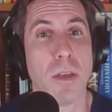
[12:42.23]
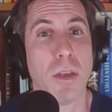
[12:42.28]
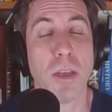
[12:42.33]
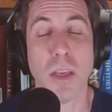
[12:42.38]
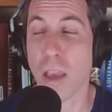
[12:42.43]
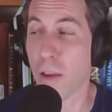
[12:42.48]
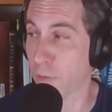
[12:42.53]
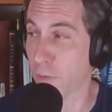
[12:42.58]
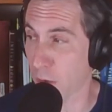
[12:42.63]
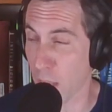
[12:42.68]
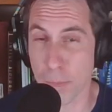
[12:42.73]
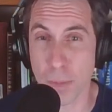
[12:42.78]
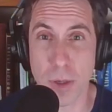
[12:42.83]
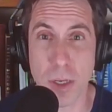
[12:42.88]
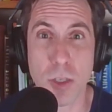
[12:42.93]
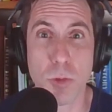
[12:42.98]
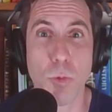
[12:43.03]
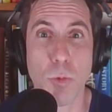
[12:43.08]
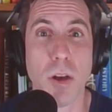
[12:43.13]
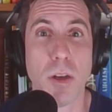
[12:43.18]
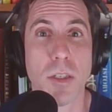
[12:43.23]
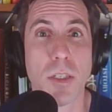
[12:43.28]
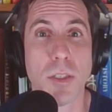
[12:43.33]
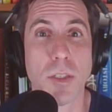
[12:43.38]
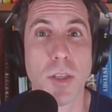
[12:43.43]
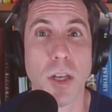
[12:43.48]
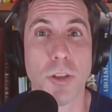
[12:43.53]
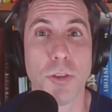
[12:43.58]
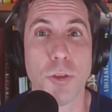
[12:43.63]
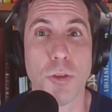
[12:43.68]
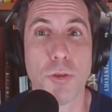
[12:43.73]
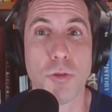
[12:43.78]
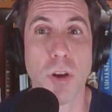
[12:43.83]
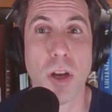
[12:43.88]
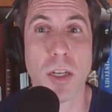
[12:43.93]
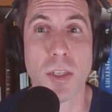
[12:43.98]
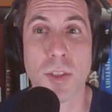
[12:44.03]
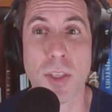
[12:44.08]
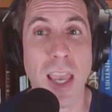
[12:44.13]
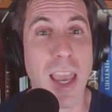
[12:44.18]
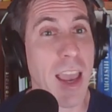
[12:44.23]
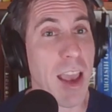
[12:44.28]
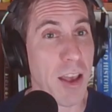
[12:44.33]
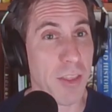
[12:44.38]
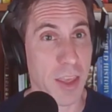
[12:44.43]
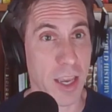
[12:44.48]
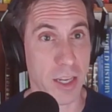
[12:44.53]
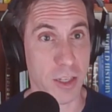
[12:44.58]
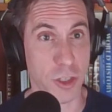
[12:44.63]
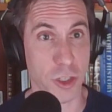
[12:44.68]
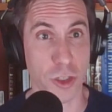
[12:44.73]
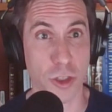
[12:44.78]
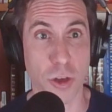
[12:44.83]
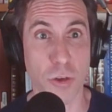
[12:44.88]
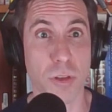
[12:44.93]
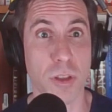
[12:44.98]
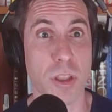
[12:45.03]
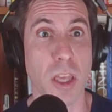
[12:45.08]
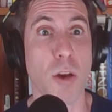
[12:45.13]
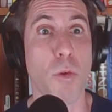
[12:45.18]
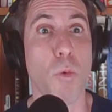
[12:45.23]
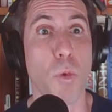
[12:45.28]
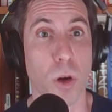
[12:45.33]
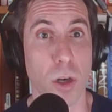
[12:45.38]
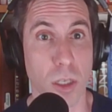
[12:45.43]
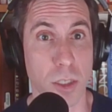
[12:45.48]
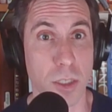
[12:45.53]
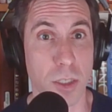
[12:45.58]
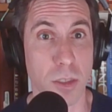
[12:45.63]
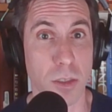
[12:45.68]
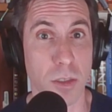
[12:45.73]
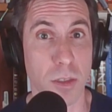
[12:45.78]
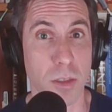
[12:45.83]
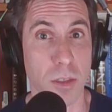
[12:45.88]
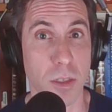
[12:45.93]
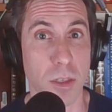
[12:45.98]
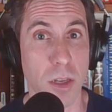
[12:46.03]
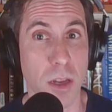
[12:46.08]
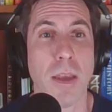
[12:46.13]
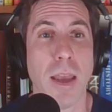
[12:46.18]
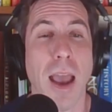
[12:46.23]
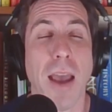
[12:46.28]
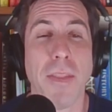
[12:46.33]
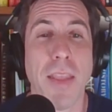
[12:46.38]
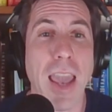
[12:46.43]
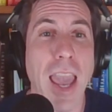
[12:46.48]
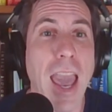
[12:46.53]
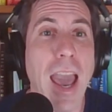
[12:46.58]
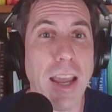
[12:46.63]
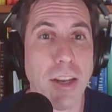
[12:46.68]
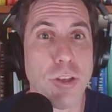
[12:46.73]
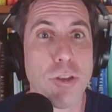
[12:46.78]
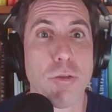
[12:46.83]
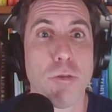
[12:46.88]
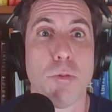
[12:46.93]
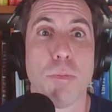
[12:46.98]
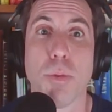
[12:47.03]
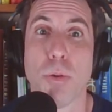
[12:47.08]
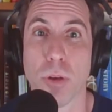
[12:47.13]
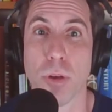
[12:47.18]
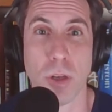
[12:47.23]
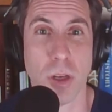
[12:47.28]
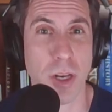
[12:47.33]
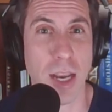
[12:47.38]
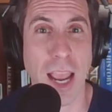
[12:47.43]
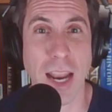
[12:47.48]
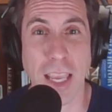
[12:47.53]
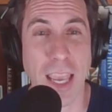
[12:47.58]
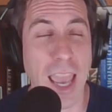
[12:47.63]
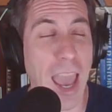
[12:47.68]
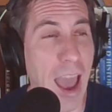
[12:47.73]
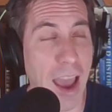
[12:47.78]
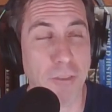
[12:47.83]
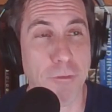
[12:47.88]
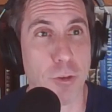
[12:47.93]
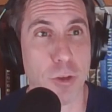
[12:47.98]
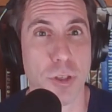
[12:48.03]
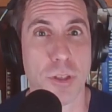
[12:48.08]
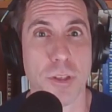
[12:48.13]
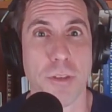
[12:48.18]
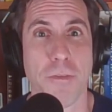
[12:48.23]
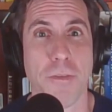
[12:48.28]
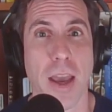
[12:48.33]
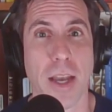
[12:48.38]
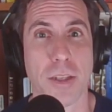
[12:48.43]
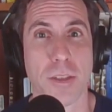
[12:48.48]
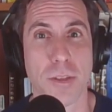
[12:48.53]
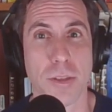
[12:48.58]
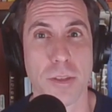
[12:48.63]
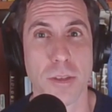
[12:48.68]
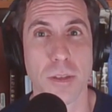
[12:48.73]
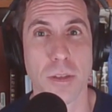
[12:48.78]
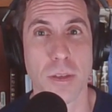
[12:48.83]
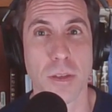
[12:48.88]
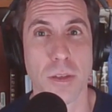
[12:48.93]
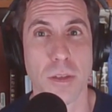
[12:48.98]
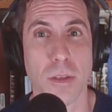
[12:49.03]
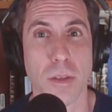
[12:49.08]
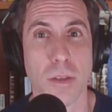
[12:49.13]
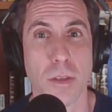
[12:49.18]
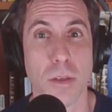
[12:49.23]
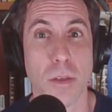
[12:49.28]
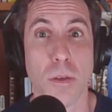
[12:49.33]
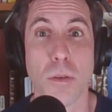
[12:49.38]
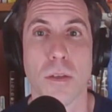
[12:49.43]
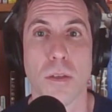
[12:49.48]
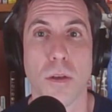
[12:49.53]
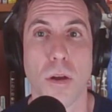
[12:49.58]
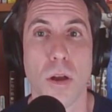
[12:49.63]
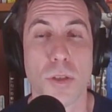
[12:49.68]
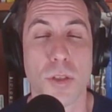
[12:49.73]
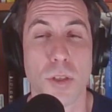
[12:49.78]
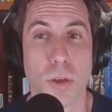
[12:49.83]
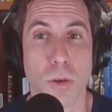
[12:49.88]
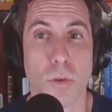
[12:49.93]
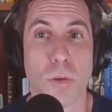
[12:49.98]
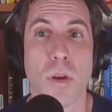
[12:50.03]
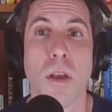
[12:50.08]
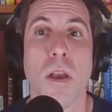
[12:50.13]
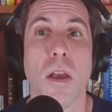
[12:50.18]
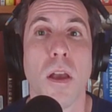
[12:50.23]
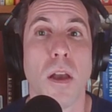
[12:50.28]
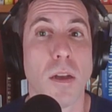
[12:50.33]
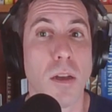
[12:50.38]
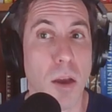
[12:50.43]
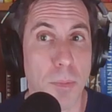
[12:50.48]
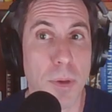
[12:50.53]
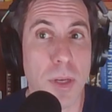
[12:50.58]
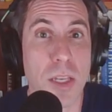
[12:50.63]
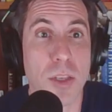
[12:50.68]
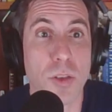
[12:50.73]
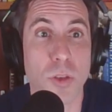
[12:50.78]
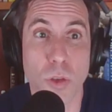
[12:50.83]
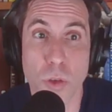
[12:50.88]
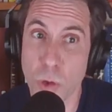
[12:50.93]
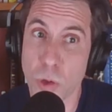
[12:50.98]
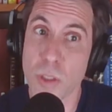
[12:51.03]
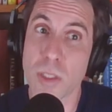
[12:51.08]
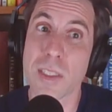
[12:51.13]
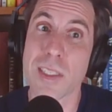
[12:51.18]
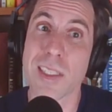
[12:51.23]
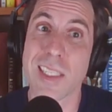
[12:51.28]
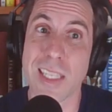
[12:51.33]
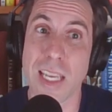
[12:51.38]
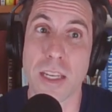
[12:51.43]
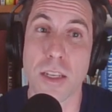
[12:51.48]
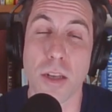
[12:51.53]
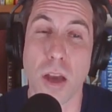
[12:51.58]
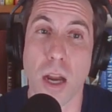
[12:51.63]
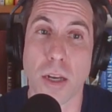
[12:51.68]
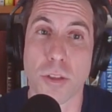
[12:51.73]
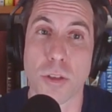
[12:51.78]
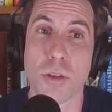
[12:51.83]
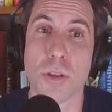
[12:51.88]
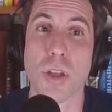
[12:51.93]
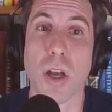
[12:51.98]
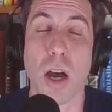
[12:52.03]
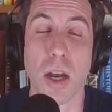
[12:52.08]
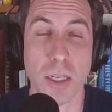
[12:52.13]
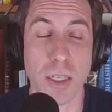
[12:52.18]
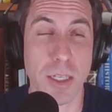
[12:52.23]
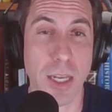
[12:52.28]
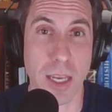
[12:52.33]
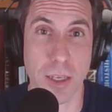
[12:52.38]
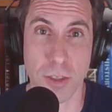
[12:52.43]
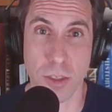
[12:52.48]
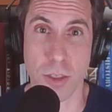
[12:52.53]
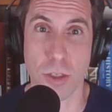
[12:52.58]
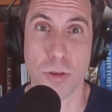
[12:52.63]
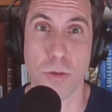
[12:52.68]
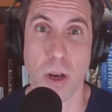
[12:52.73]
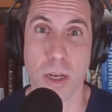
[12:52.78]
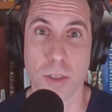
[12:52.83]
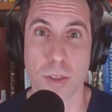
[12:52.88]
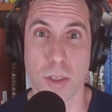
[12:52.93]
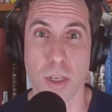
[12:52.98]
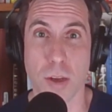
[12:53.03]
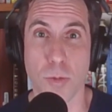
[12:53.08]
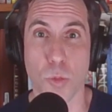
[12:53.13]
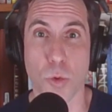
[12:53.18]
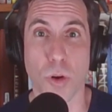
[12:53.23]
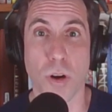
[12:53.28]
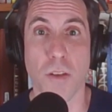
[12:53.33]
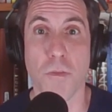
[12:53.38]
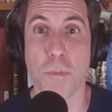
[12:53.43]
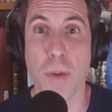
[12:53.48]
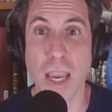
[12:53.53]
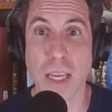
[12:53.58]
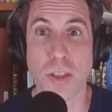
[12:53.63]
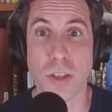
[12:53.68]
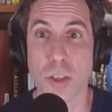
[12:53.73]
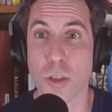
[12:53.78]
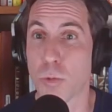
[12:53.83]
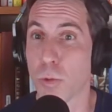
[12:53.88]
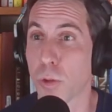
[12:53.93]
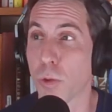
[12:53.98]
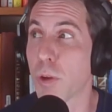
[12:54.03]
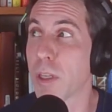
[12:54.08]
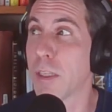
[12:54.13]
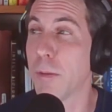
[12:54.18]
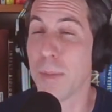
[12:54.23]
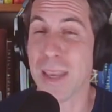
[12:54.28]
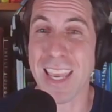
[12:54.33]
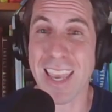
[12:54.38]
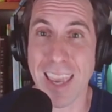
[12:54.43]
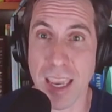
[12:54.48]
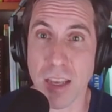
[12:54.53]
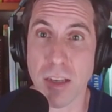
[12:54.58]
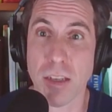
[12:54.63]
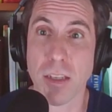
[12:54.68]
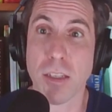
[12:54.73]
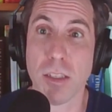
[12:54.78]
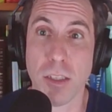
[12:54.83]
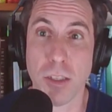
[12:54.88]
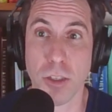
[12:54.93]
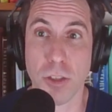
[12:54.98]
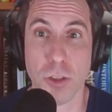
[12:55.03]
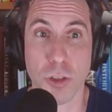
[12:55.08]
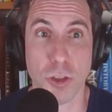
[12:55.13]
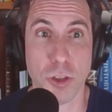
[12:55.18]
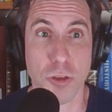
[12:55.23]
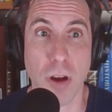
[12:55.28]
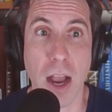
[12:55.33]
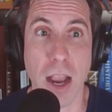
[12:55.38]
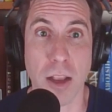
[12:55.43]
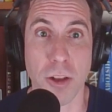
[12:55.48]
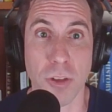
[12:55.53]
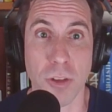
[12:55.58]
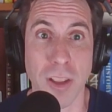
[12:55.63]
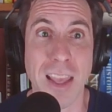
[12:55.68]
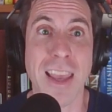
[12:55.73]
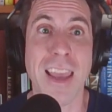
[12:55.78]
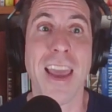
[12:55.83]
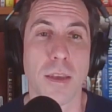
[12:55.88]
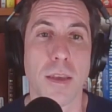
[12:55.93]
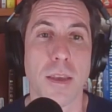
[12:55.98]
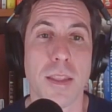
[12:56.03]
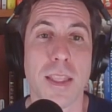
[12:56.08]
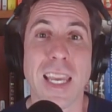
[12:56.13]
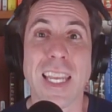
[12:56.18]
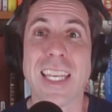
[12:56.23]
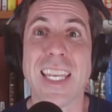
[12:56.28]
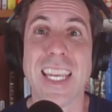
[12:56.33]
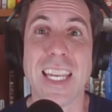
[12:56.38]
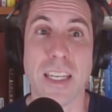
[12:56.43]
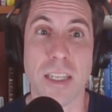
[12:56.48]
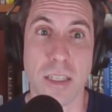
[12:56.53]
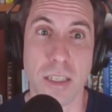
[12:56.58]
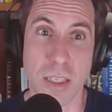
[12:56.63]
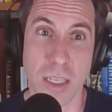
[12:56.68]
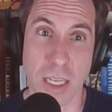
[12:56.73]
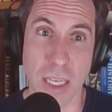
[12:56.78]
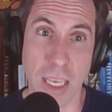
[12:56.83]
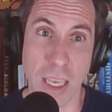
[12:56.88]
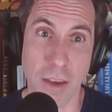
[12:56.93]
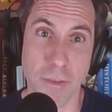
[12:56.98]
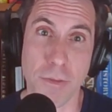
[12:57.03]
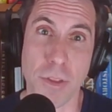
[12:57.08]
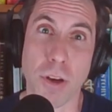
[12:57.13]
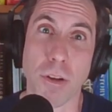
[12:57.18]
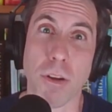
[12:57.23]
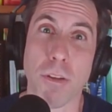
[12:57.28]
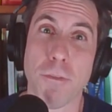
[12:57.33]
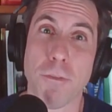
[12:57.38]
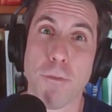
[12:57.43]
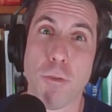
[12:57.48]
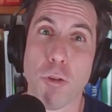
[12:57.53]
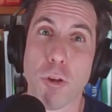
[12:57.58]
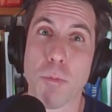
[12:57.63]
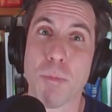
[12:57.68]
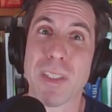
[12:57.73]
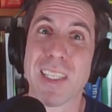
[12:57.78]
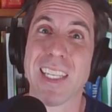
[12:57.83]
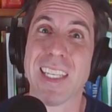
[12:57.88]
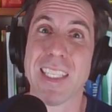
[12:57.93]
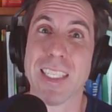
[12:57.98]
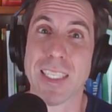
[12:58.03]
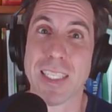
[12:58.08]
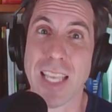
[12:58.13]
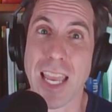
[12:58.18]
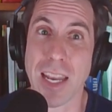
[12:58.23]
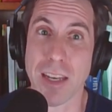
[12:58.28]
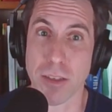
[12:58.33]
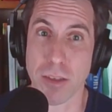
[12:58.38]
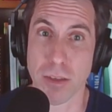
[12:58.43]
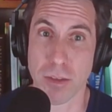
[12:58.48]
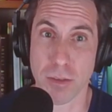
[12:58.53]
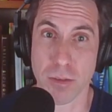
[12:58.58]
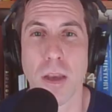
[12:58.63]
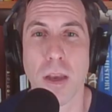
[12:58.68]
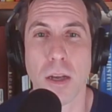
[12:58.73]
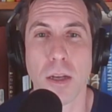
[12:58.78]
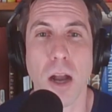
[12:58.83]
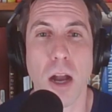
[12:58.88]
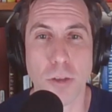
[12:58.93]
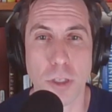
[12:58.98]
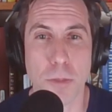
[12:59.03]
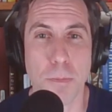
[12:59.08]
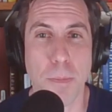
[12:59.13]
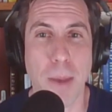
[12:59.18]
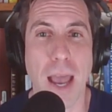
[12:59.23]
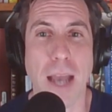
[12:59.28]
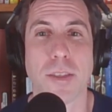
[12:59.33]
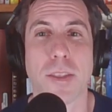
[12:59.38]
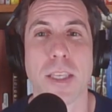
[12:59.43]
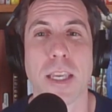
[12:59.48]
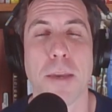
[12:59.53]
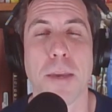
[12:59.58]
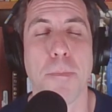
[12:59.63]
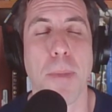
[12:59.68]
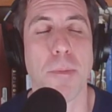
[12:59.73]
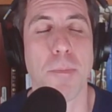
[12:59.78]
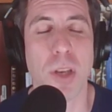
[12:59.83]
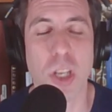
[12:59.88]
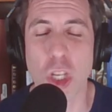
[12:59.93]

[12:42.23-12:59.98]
If companies wanted to sell new drugs, they had to show that they worked, and they had to report on any adverse effects. Also, companies couldn't send doctors untested drugs anymore. If patients were going to be in a clinical trial, they needed to give their informed consent. Congress passed the amendment